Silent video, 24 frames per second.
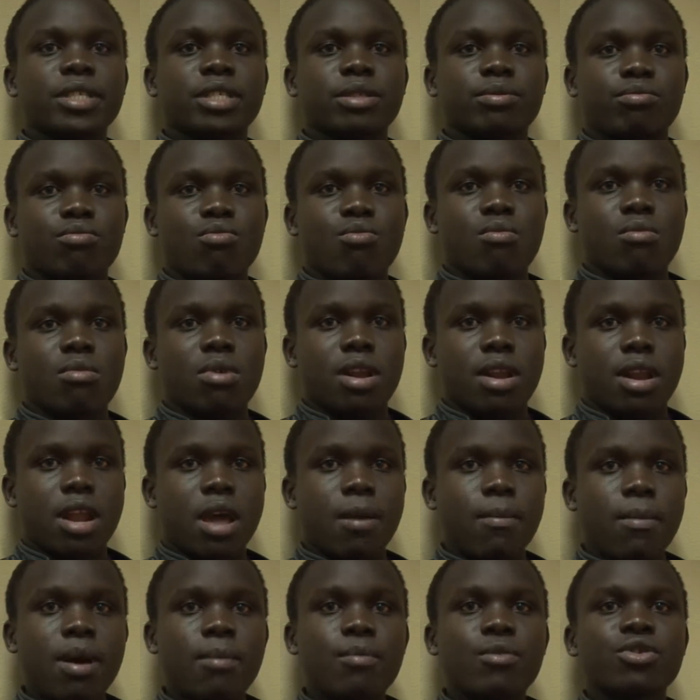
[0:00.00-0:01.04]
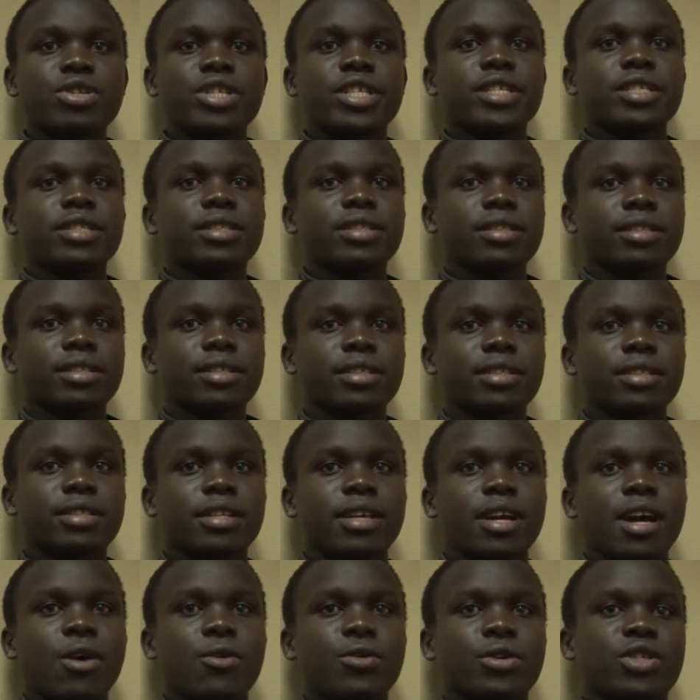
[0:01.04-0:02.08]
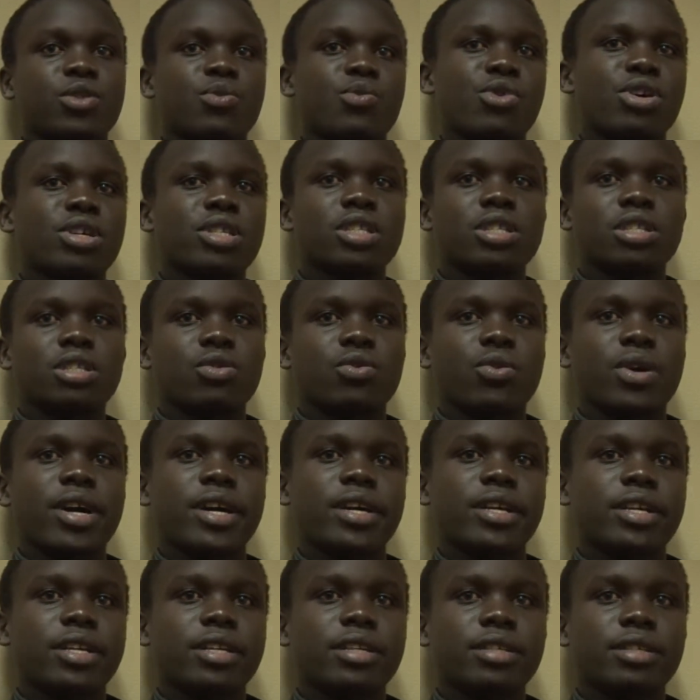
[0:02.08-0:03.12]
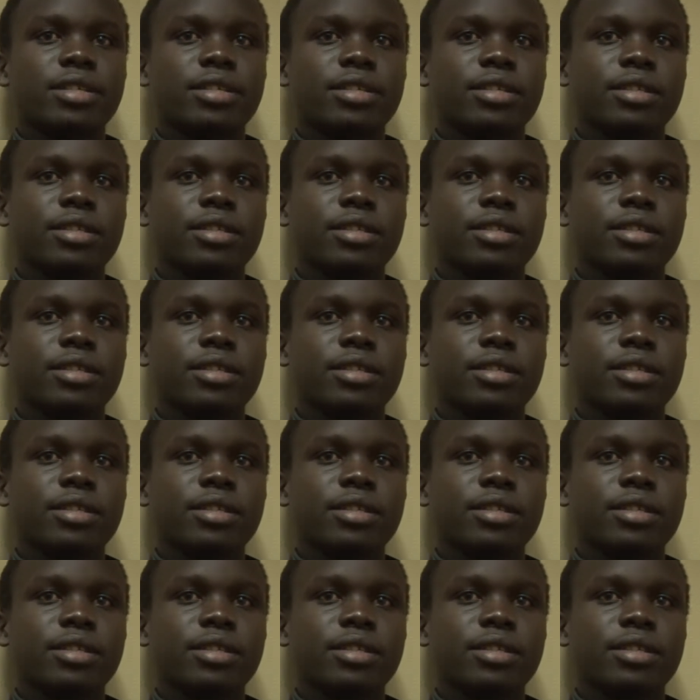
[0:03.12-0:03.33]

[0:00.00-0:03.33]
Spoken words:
is Leba Modi. Was born in Uganda,